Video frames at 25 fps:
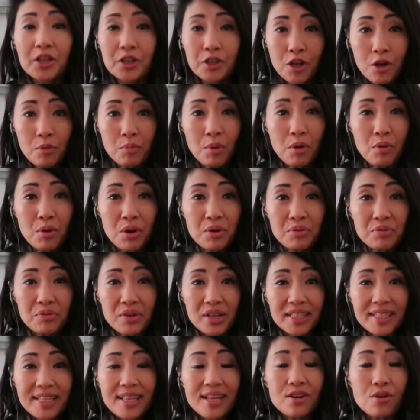Number one
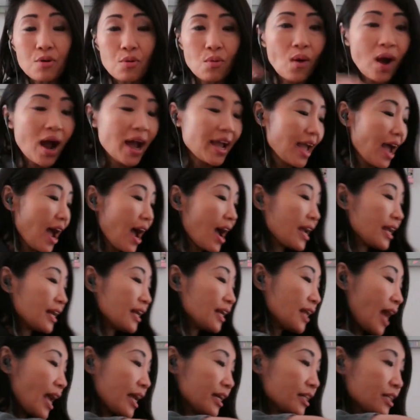reason why I
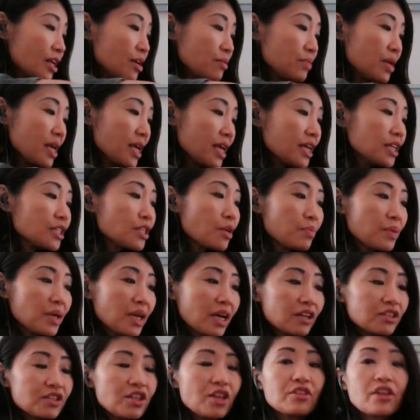like them is
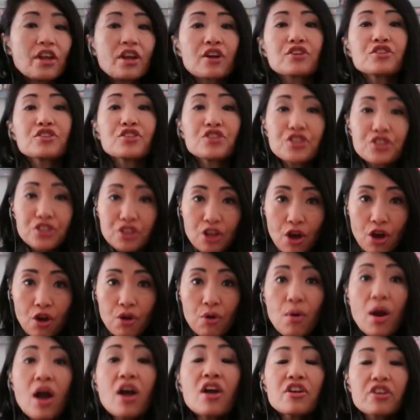because they are
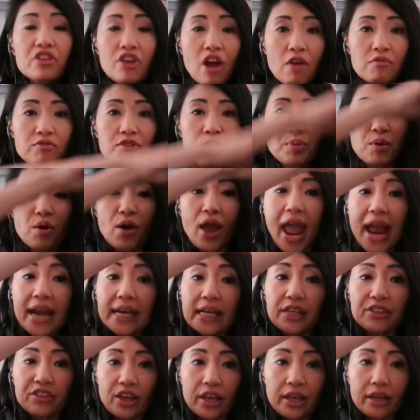so comfortable.
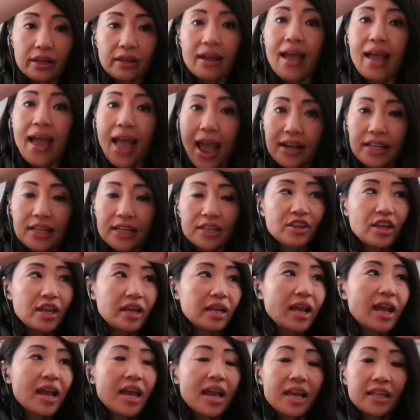
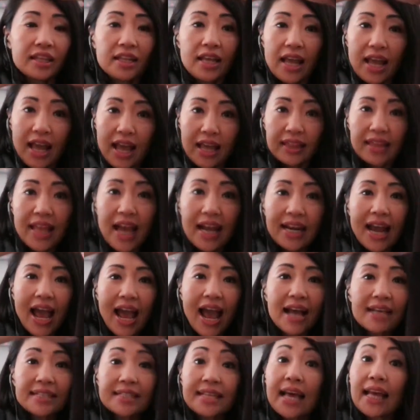Anything that
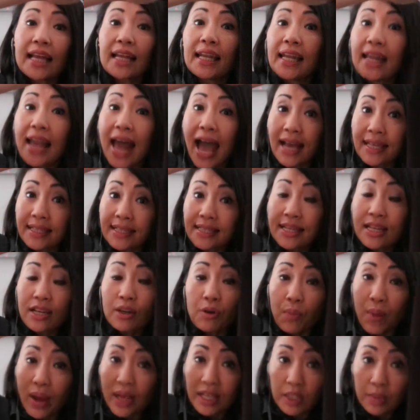has
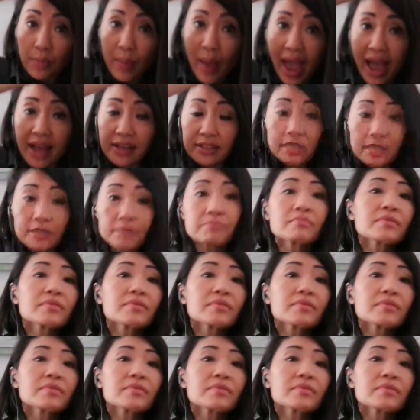elastic waistband